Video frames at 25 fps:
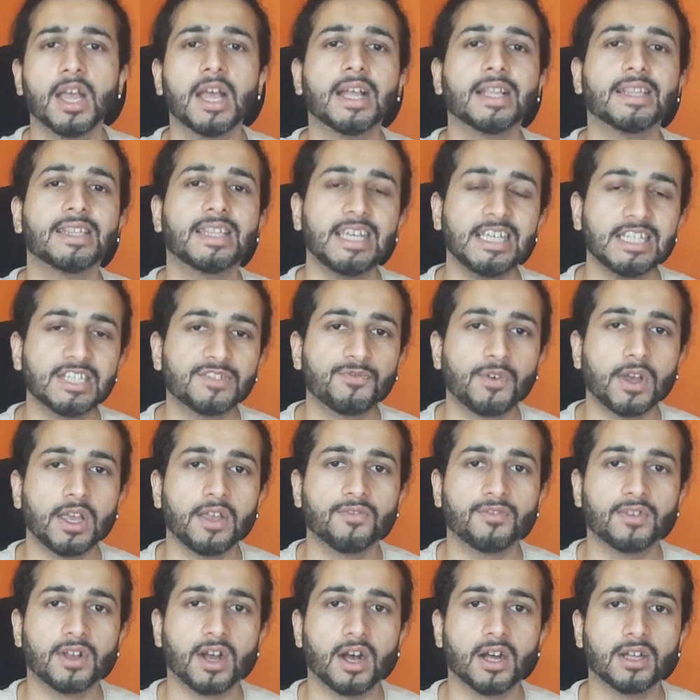These
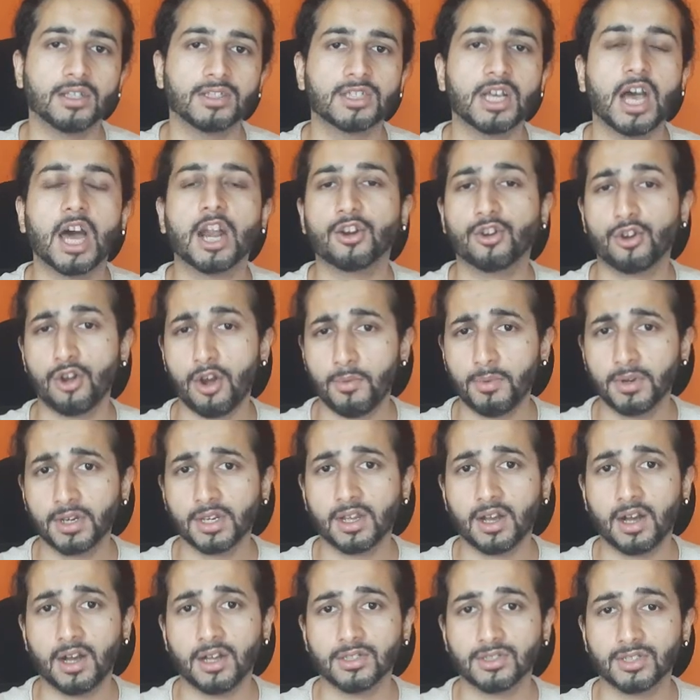5 cards are common
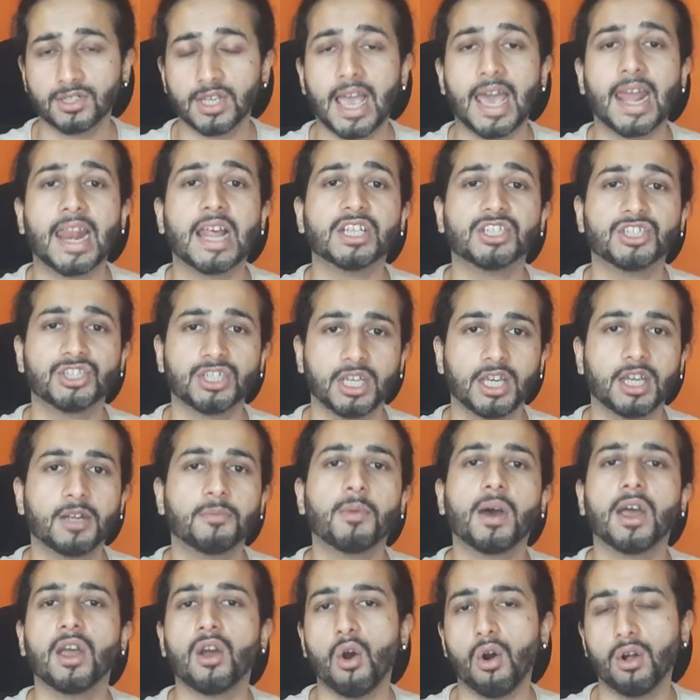cards and are shared
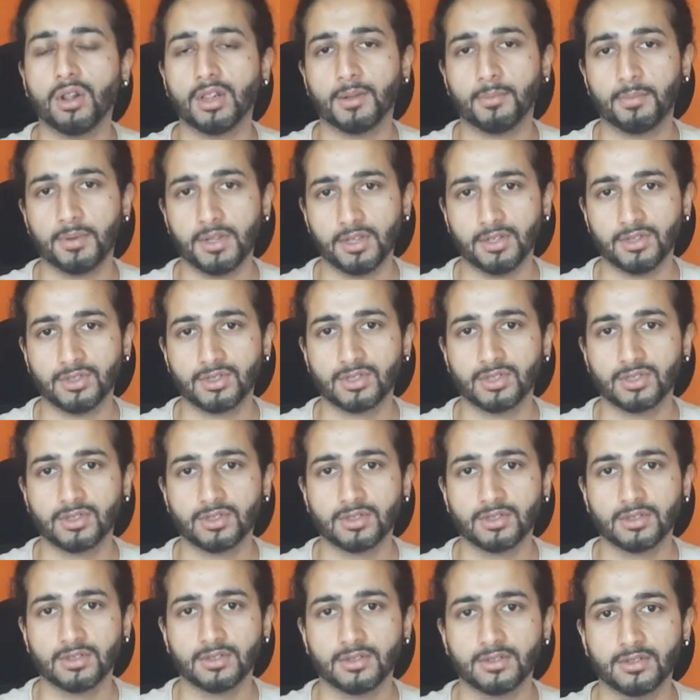by all the players.
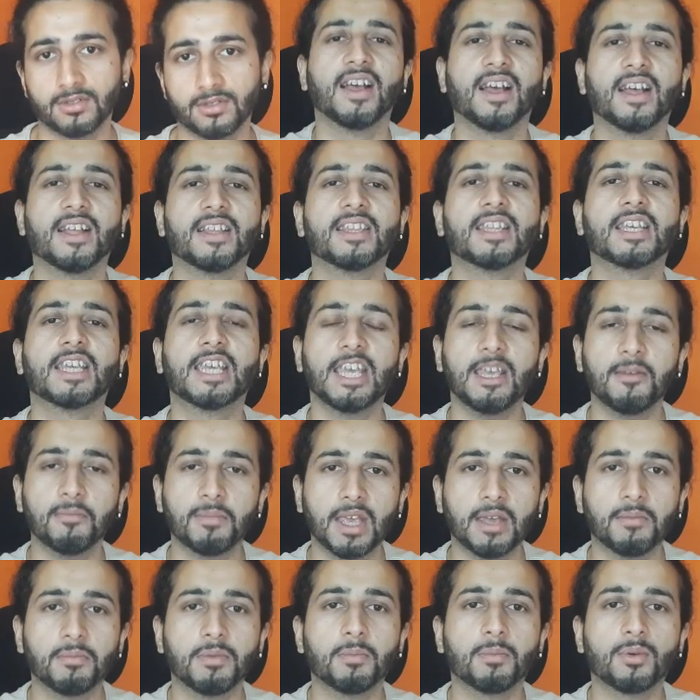The game
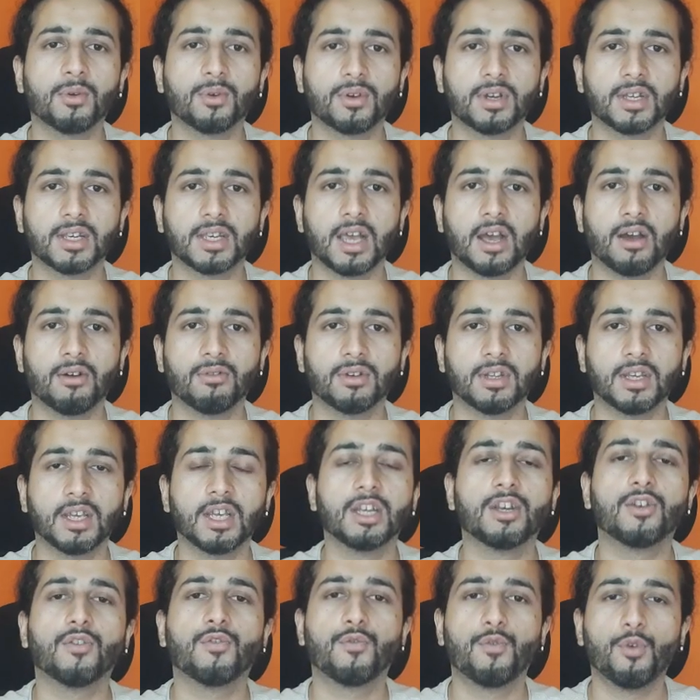can be broken down
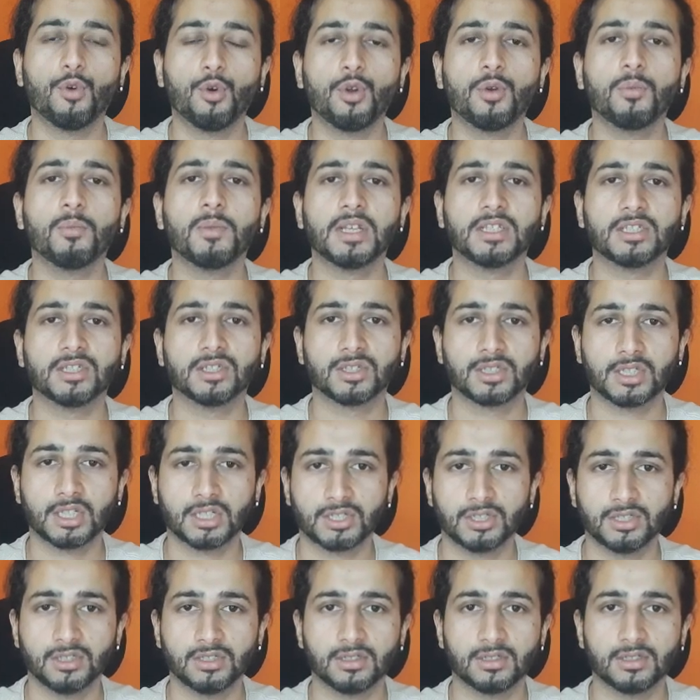into 4 major
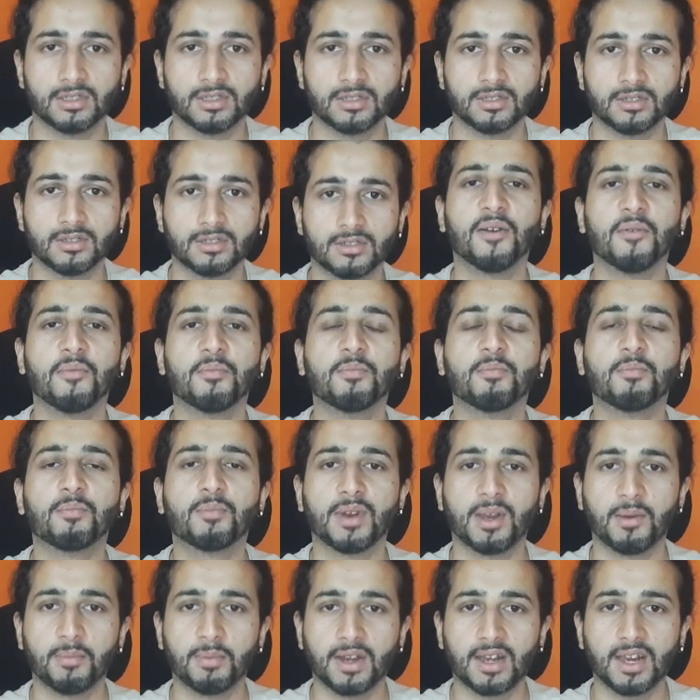sections:
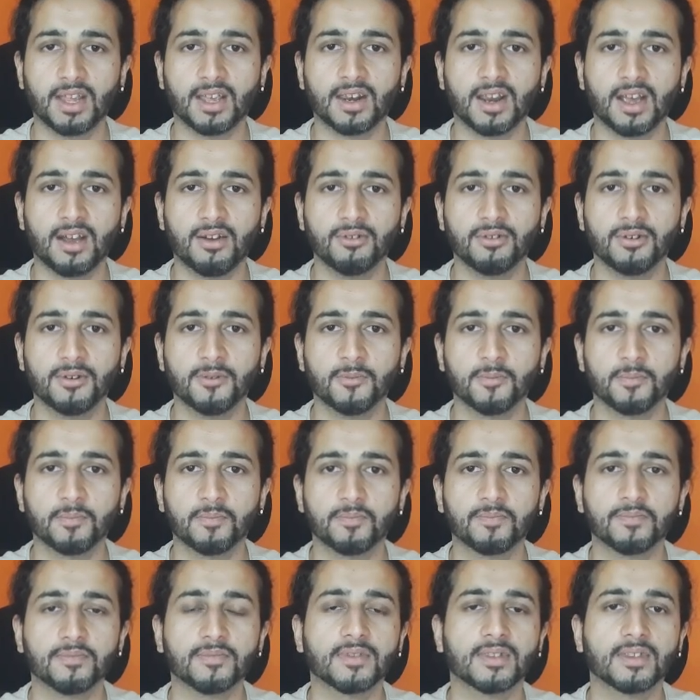pre-betting round,
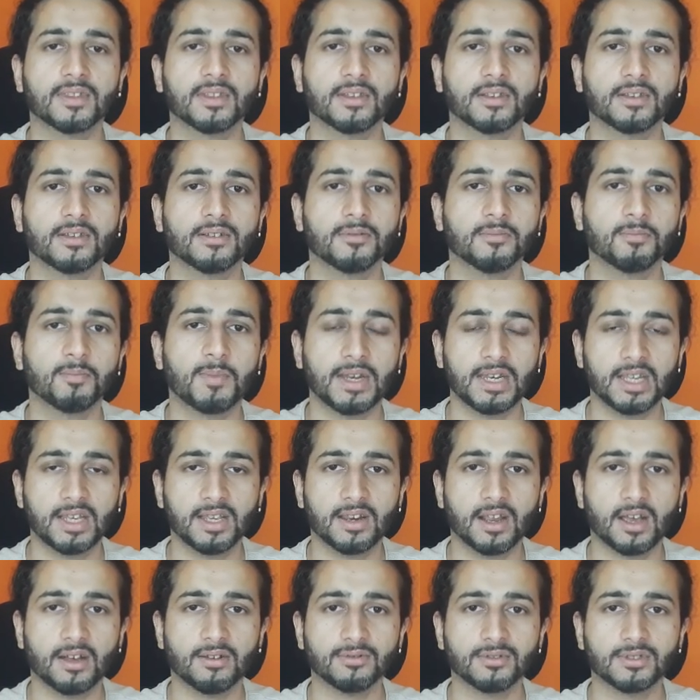betting
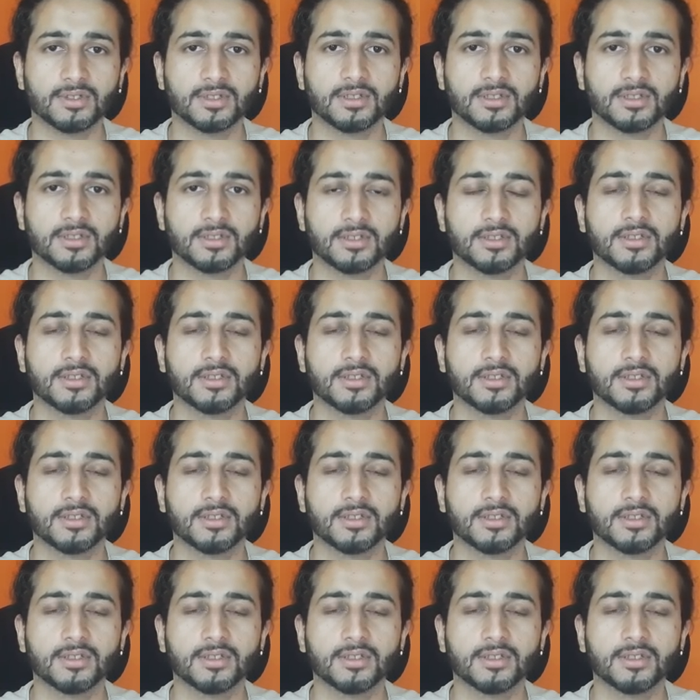rounds,